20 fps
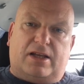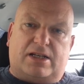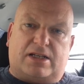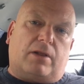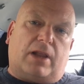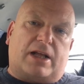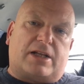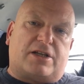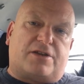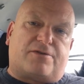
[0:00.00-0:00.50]
this
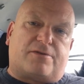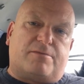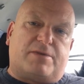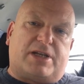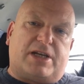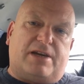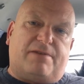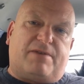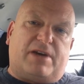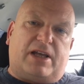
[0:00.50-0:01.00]
Letters from
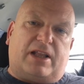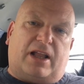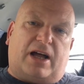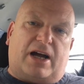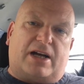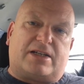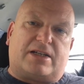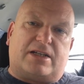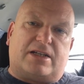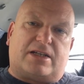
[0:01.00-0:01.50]
TV
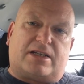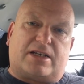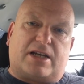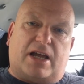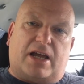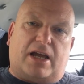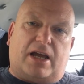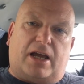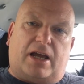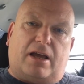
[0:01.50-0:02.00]

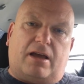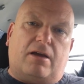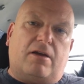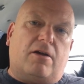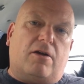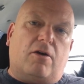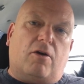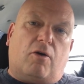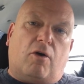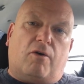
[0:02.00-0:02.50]
Licensing
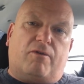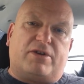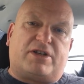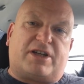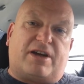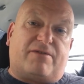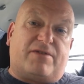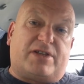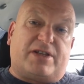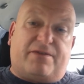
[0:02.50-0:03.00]
Over
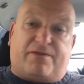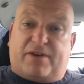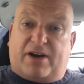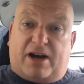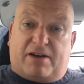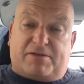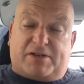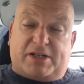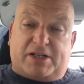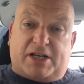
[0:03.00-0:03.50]

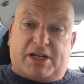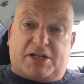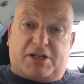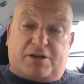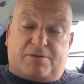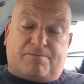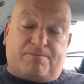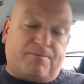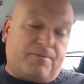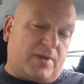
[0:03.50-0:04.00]
75s
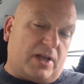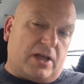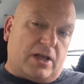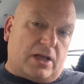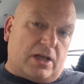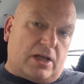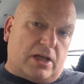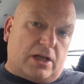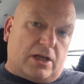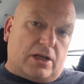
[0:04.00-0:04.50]
Edition.
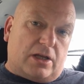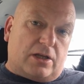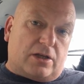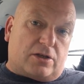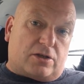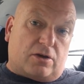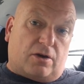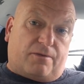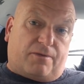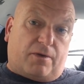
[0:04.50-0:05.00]

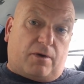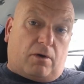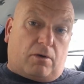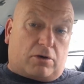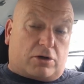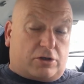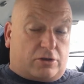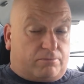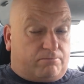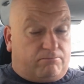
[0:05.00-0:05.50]
So,
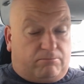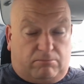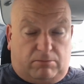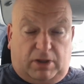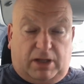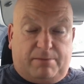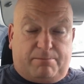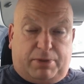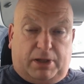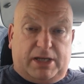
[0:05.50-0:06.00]
folks,
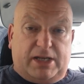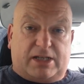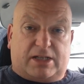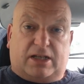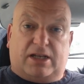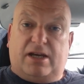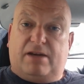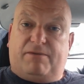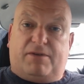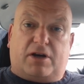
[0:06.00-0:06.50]
please
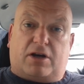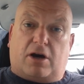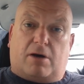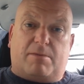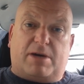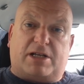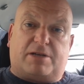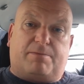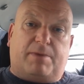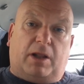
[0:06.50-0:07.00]
leave your
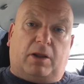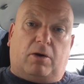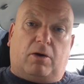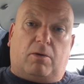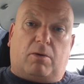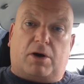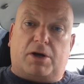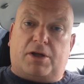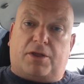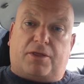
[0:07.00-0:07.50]
comments below
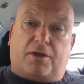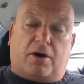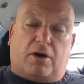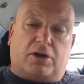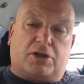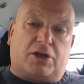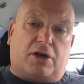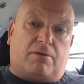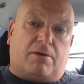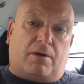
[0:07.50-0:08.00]
what your
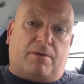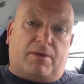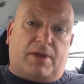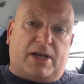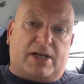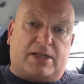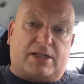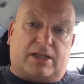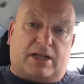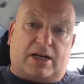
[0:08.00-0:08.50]
thoughts are on
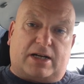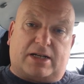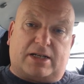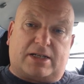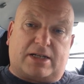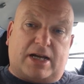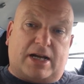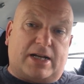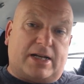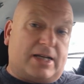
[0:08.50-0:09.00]
this. Like I
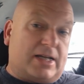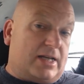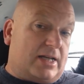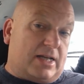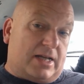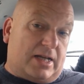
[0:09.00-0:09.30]
said,